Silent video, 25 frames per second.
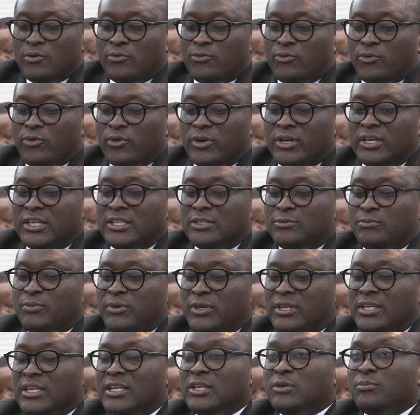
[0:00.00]
for
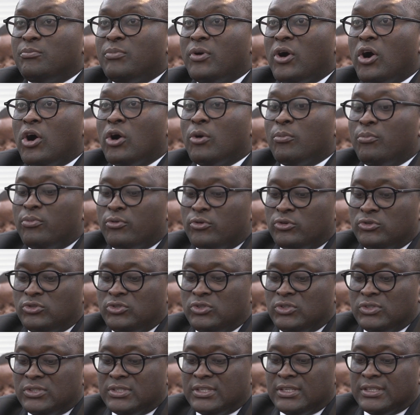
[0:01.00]
independent power
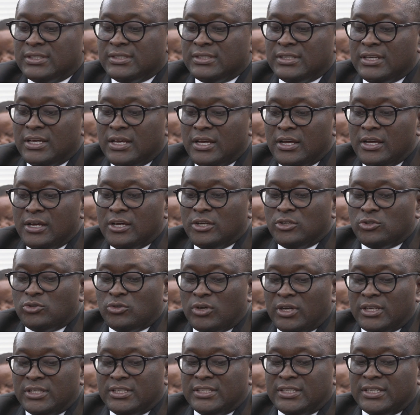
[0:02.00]
producers
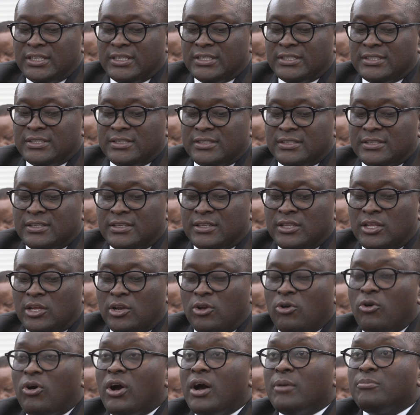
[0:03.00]
to address the
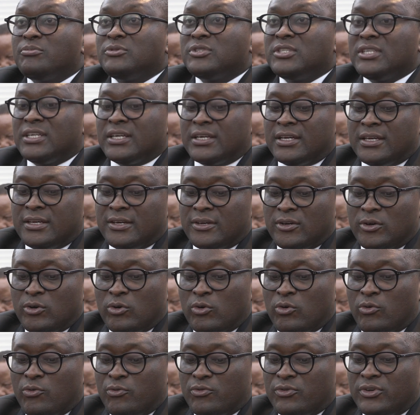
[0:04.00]
low uptake
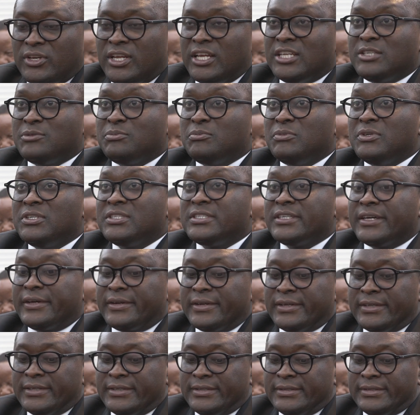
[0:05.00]
of net
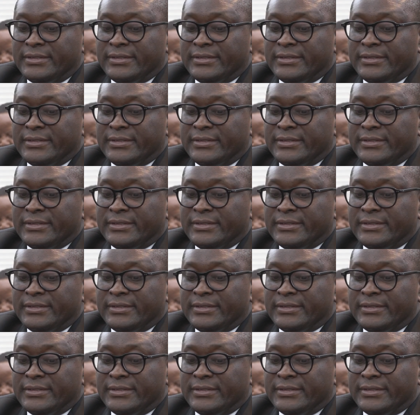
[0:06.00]
metering